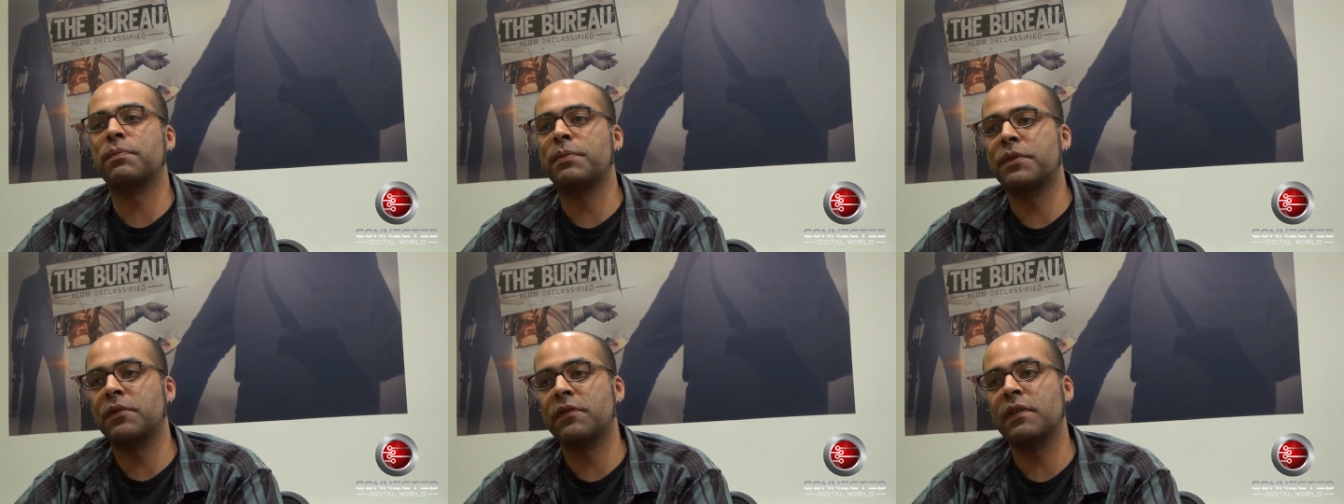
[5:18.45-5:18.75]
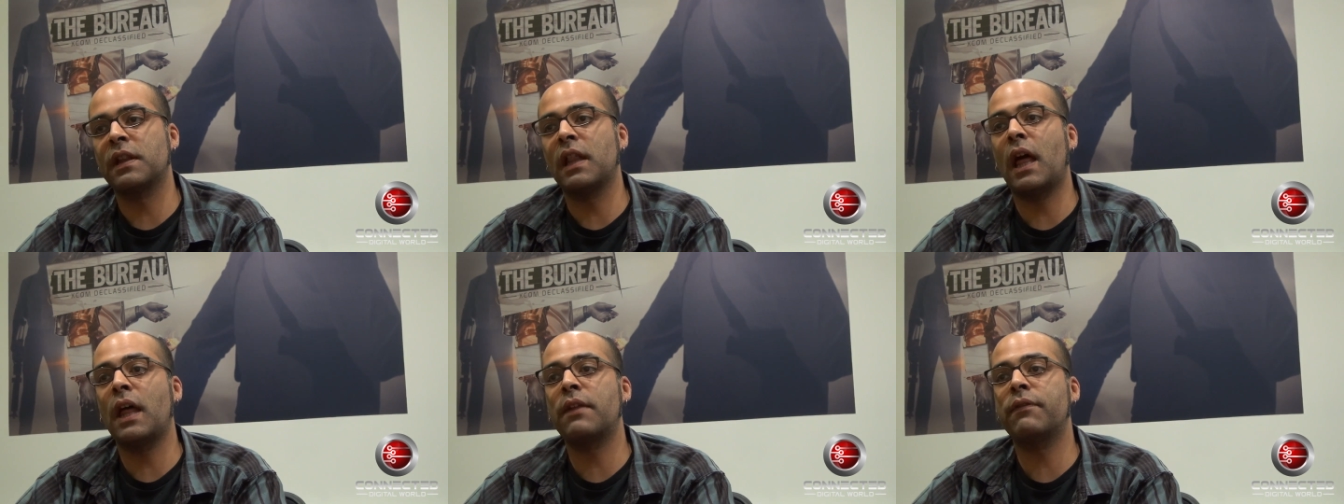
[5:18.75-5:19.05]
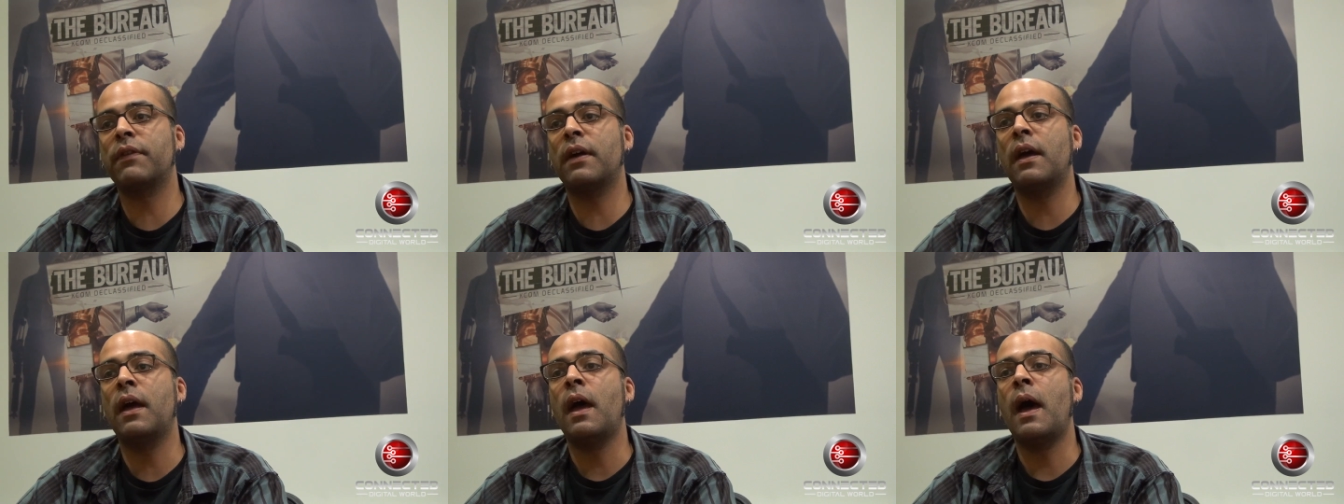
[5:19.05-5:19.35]
but there's a
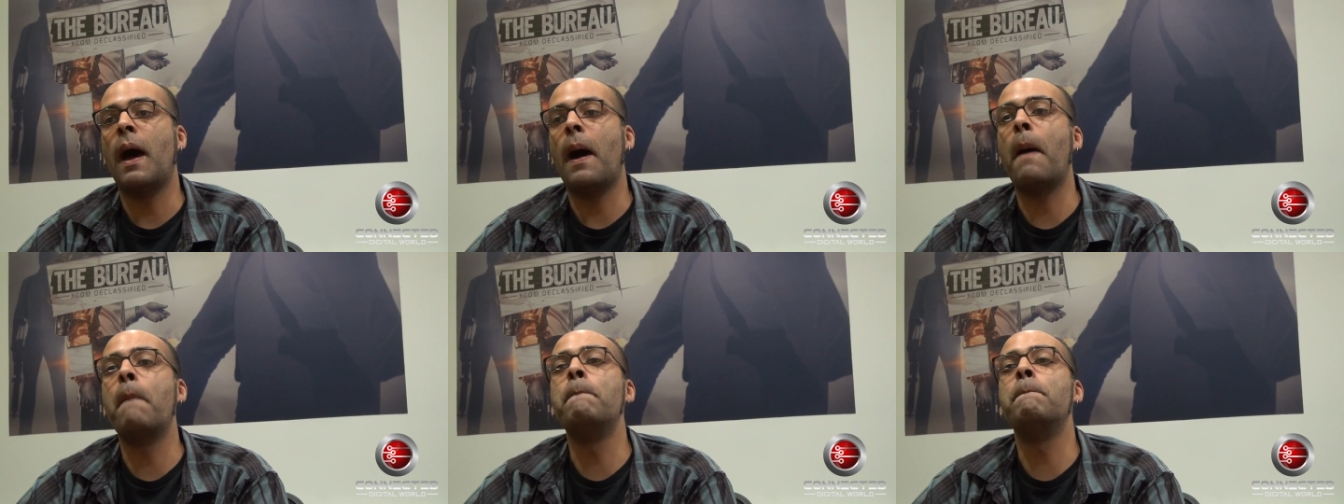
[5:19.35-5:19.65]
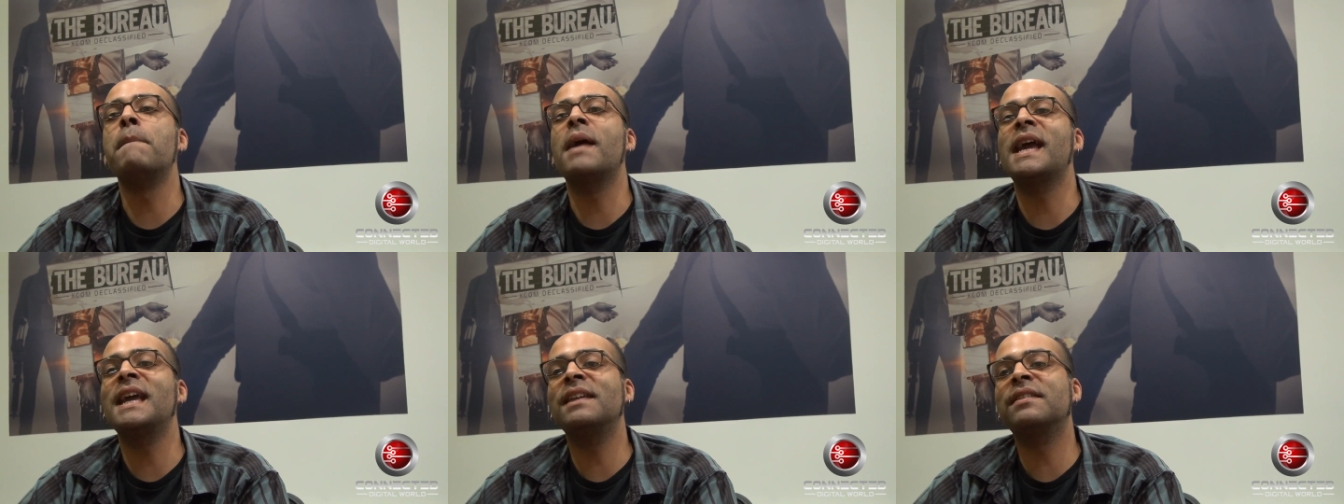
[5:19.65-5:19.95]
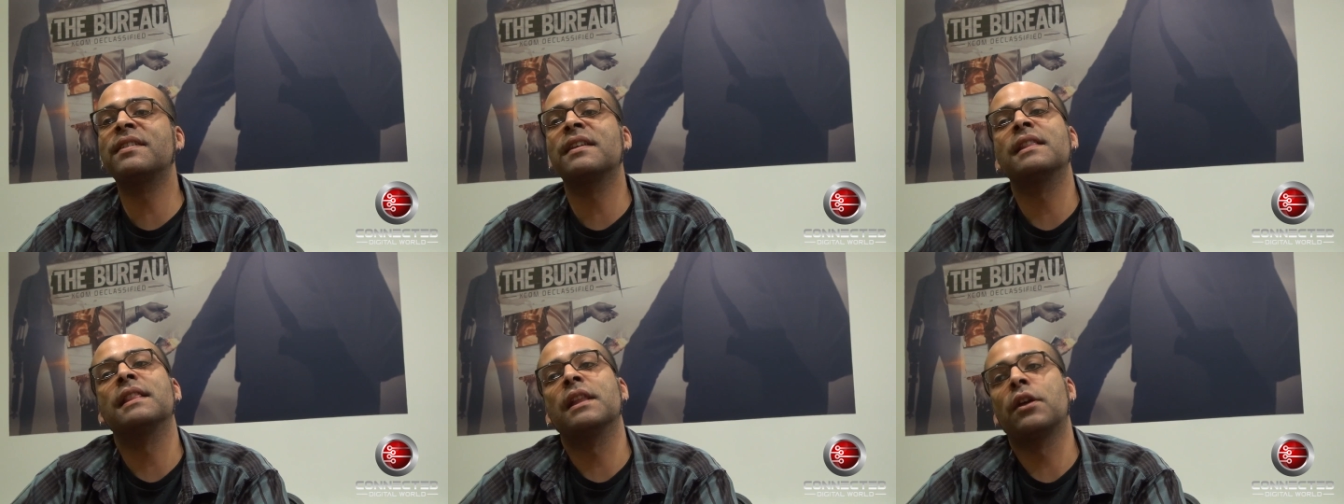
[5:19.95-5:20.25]
lot of
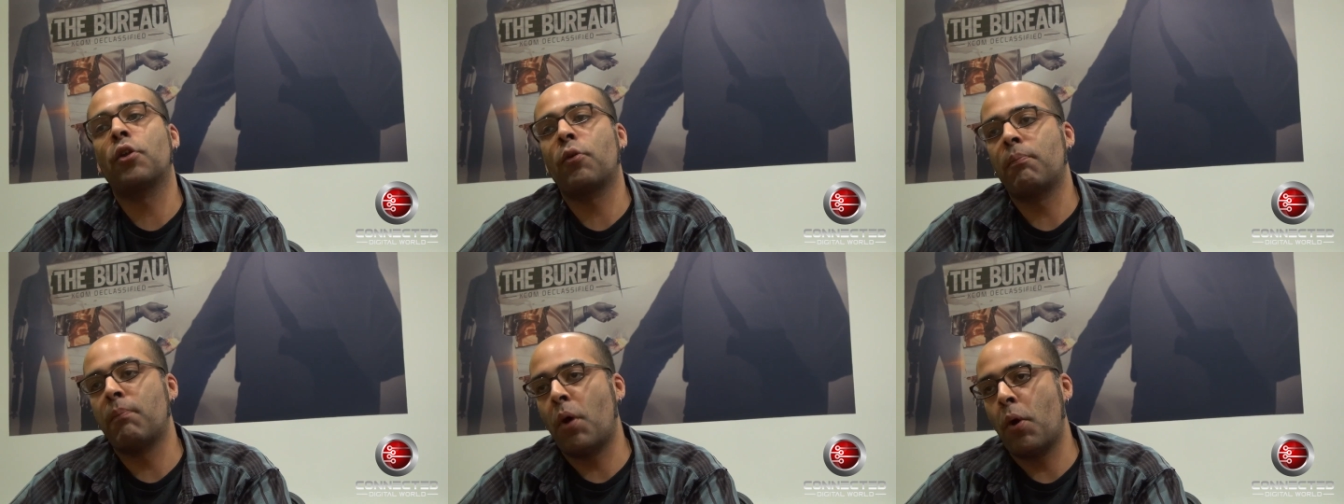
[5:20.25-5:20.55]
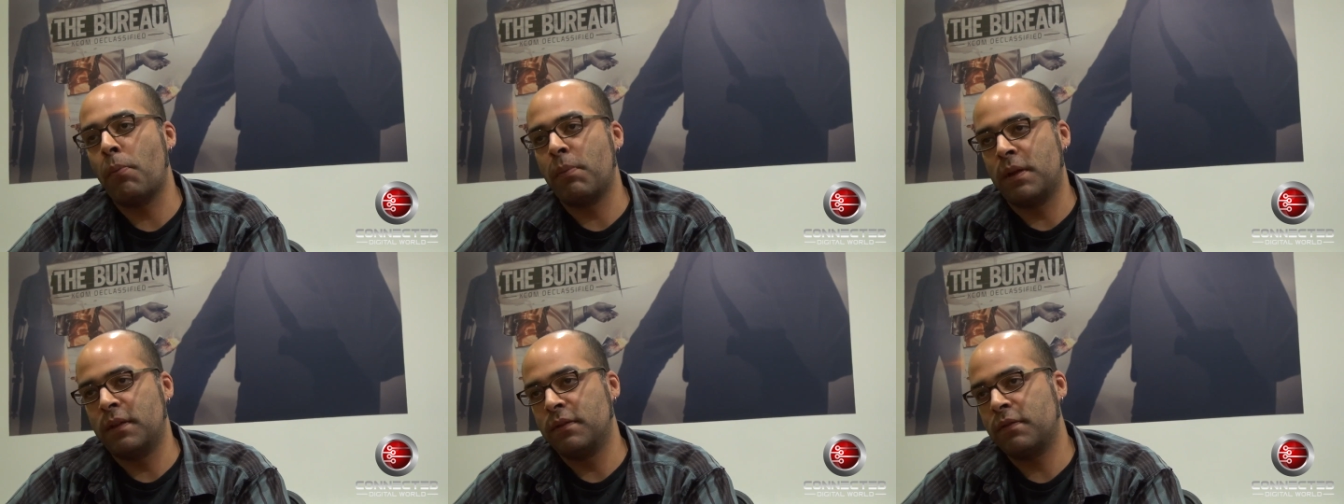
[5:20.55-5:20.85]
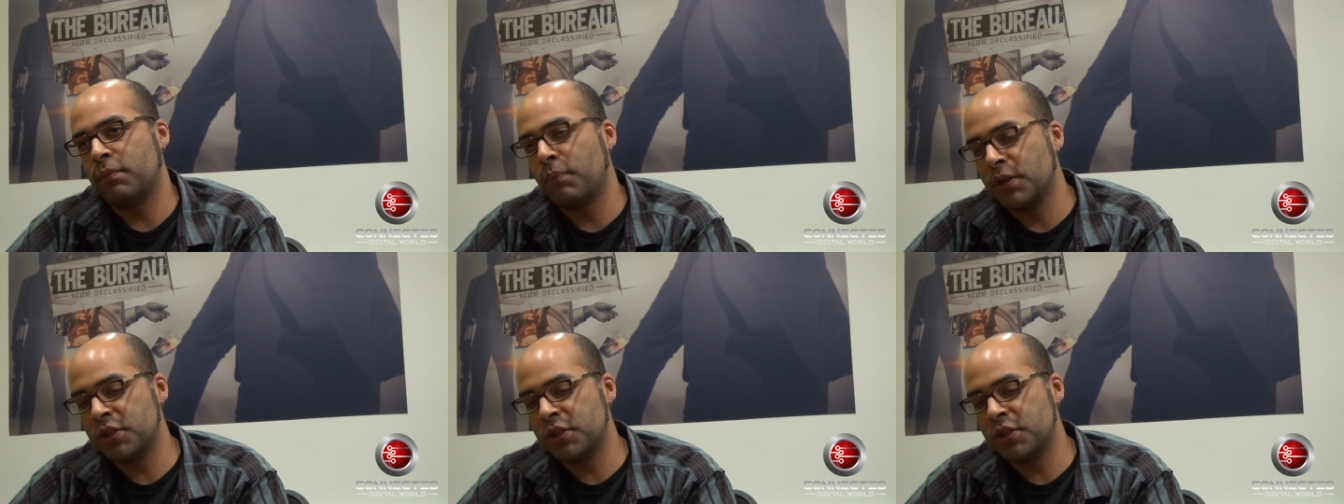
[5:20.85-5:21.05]
amazing little moments,